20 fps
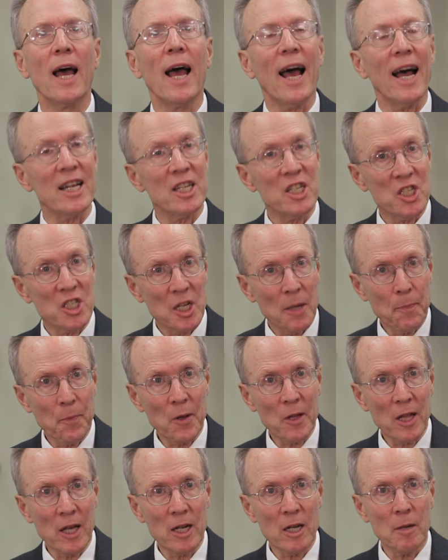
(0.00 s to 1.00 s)
as
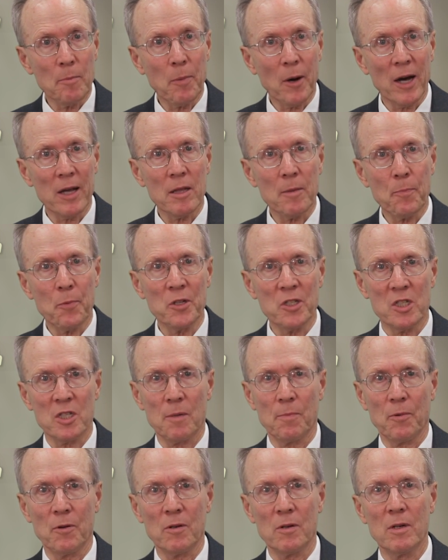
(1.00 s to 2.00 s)
stipulated by the
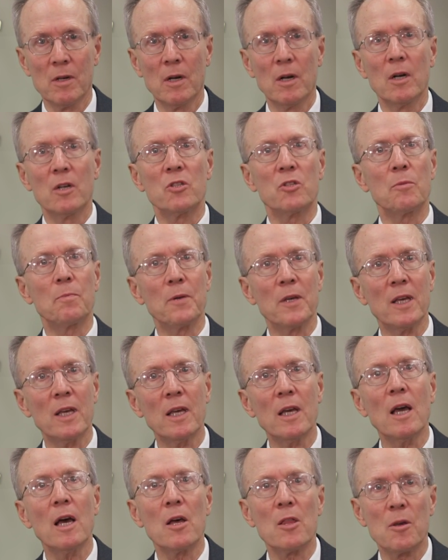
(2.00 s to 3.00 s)
principle to
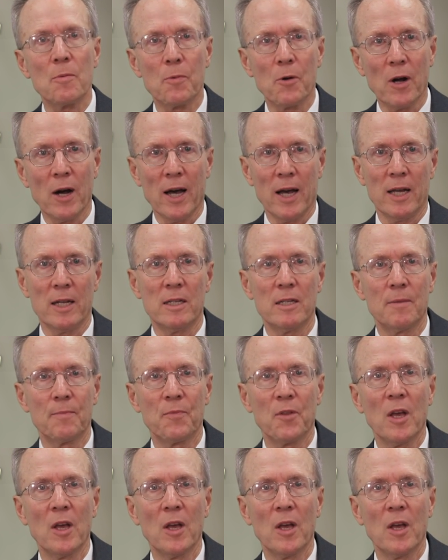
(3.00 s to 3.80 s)
be the bride.